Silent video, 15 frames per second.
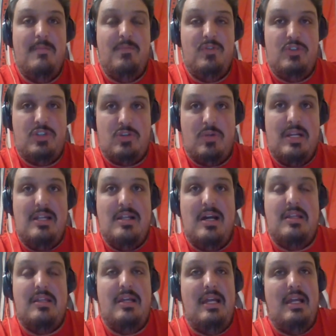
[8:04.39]
It's three
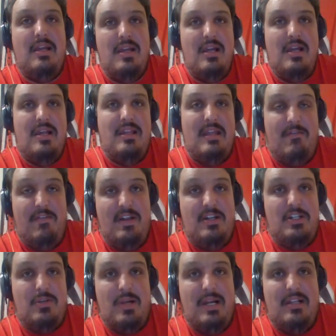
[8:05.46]
nothing. They
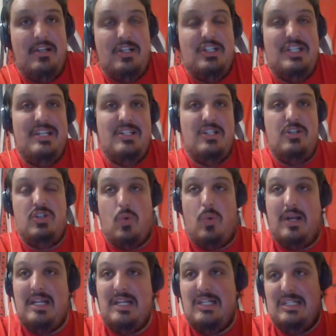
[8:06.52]
finished the regular season
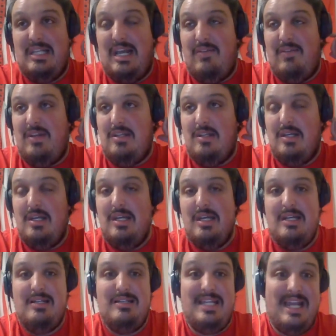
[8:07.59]
twenty-seven,
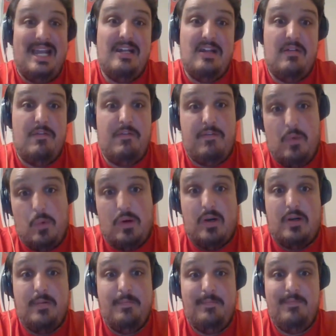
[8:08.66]
ten, and
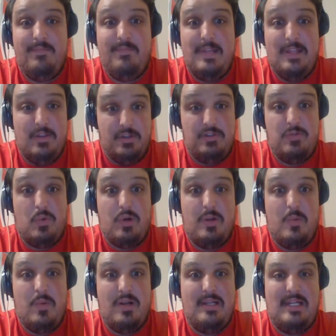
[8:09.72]
four in those
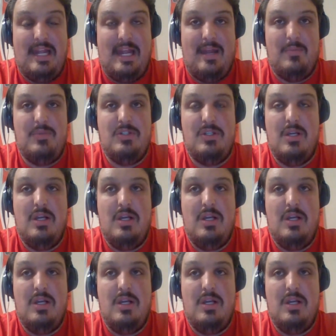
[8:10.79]
forty-one games,